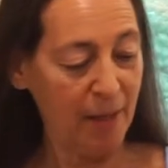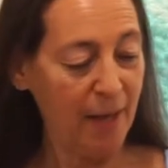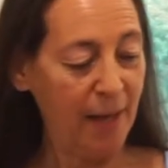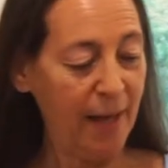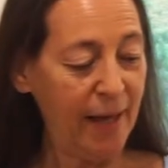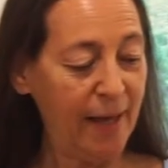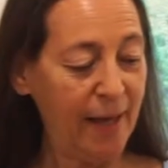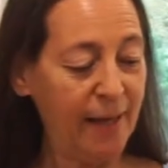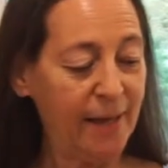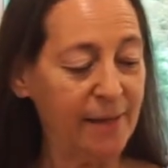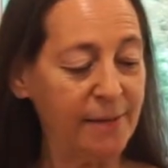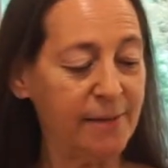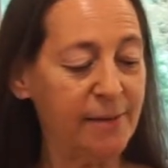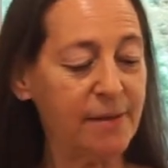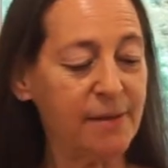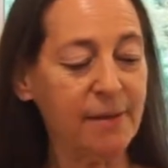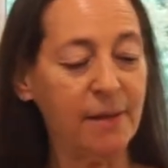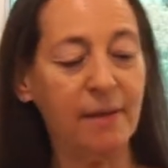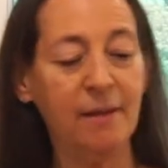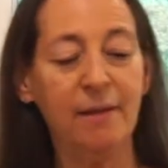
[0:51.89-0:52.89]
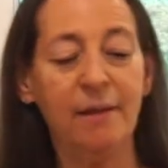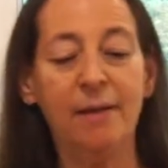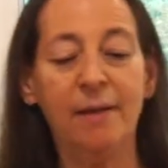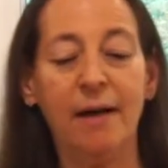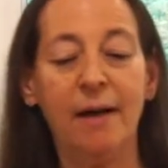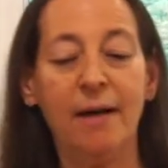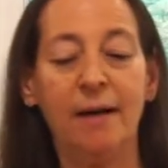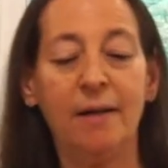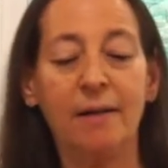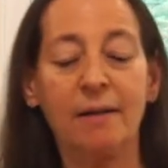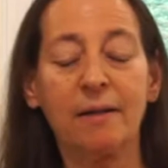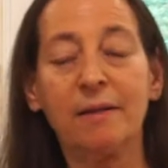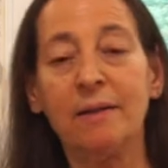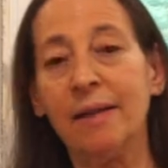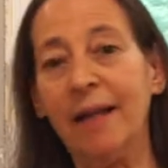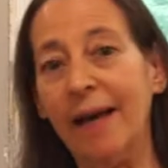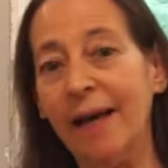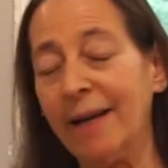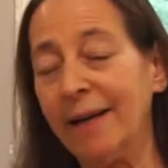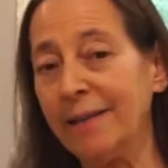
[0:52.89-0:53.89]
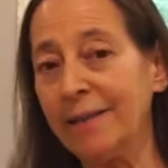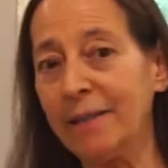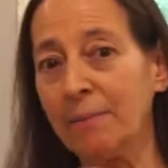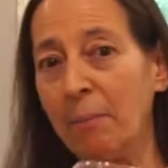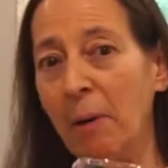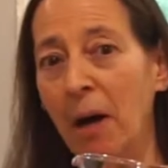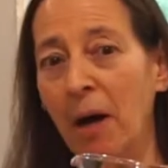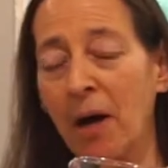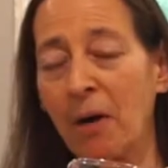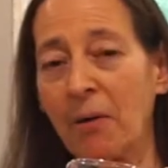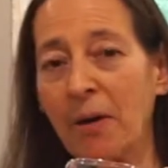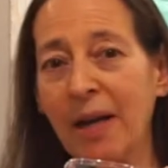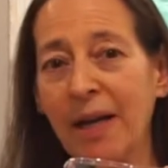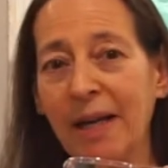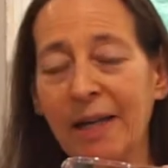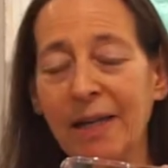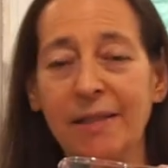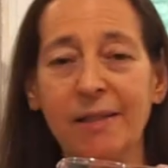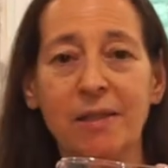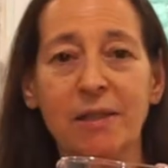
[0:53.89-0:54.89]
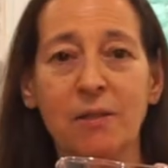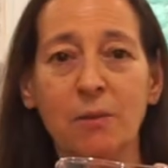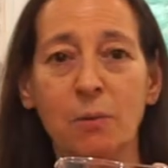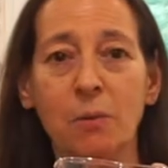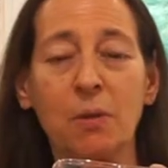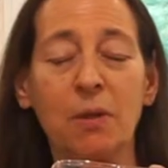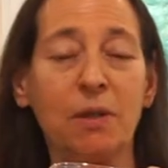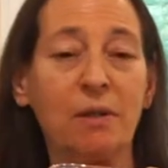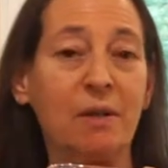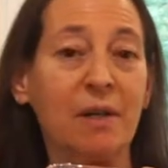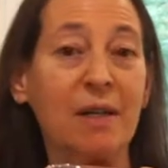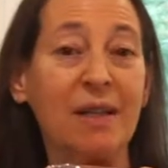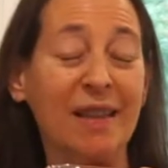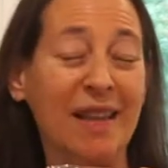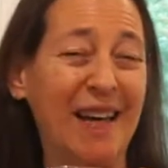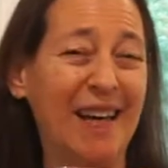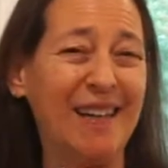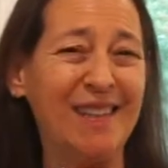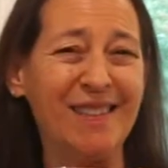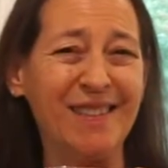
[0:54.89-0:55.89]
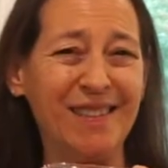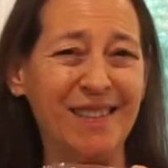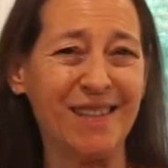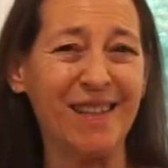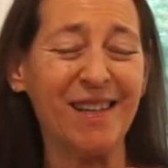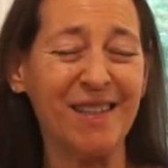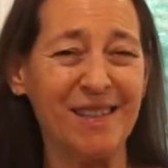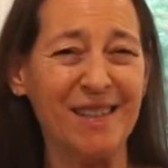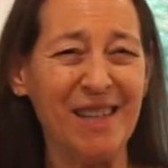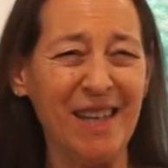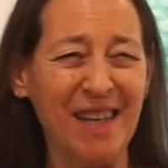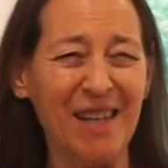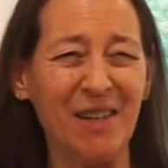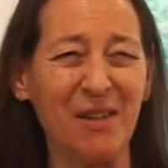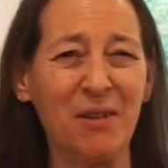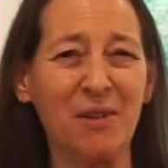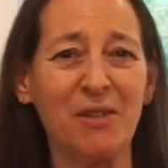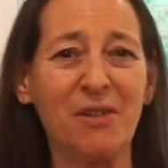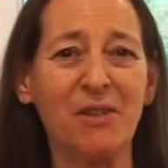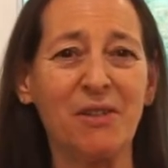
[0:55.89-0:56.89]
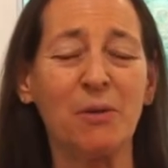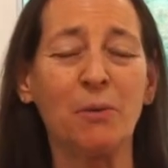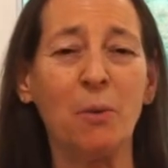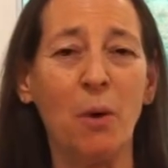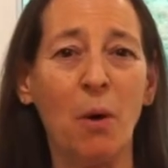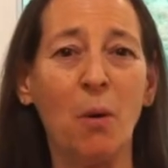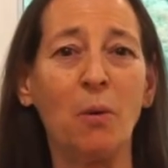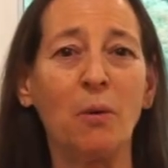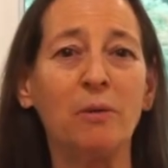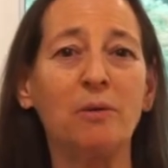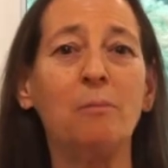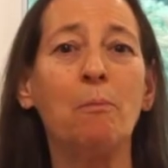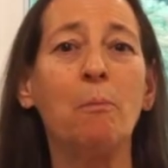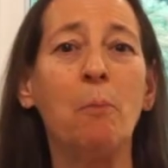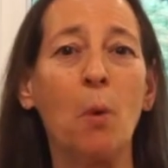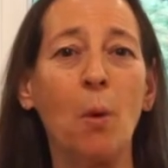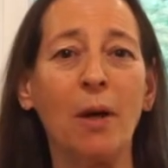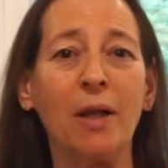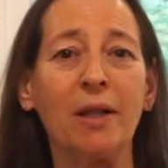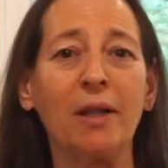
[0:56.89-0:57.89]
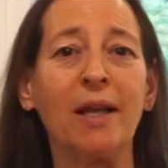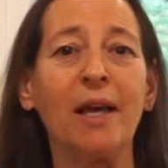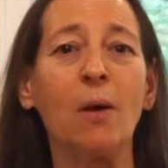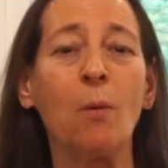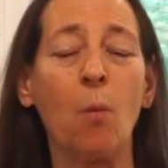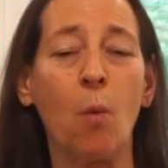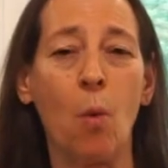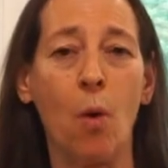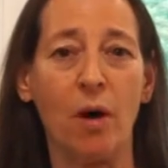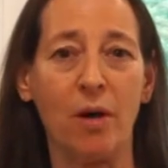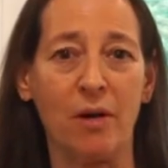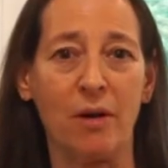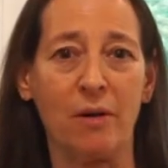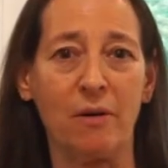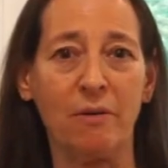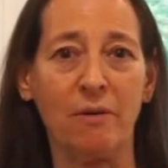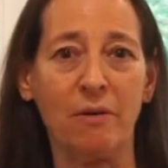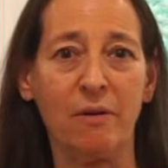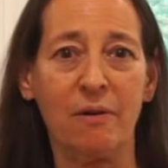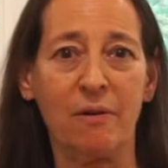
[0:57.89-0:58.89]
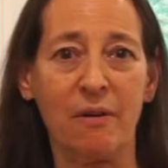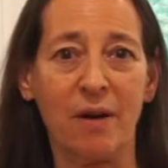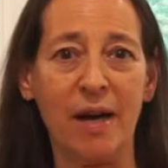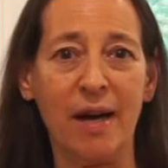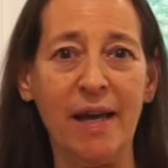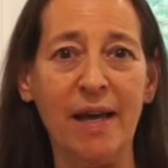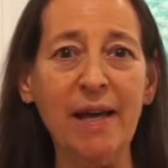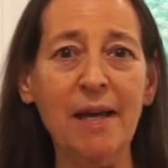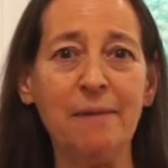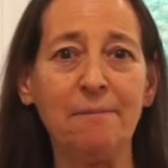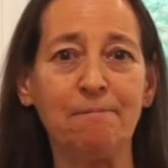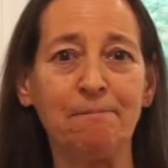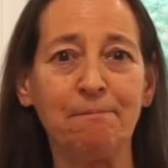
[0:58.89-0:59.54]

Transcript: and a glass Pyrex or a glass container to hold boiling water, all right?